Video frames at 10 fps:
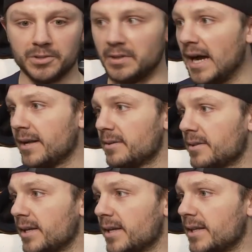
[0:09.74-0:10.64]

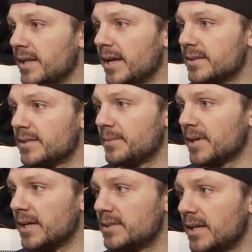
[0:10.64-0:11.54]
rattled, thinking that
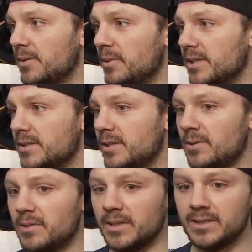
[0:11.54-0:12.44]
something I said was
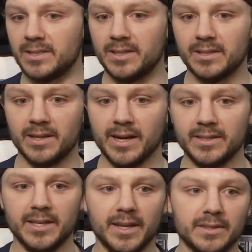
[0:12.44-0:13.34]

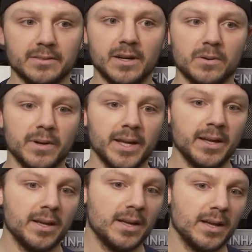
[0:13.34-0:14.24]
kind of taken the wrong
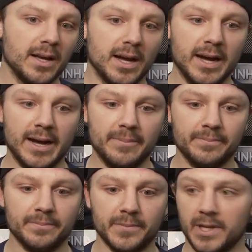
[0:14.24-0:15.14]
way.
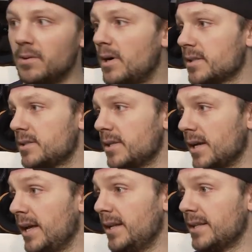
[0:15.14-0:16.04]
Then I watched it
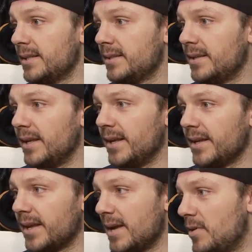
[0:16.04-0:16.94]
again, and
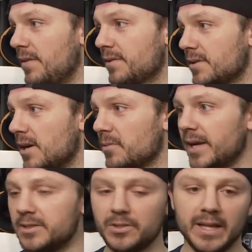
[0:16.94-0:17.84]
it came off the wrong
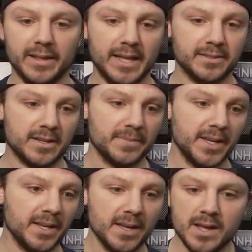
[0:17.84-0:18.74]
way. So that's on
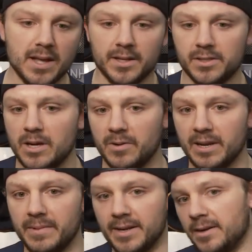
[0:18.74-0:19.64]
me. That's not
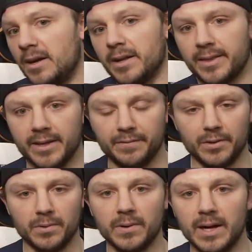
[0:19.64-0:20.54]
what I meant at all. I think
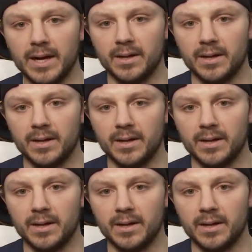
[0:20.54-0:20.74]
if you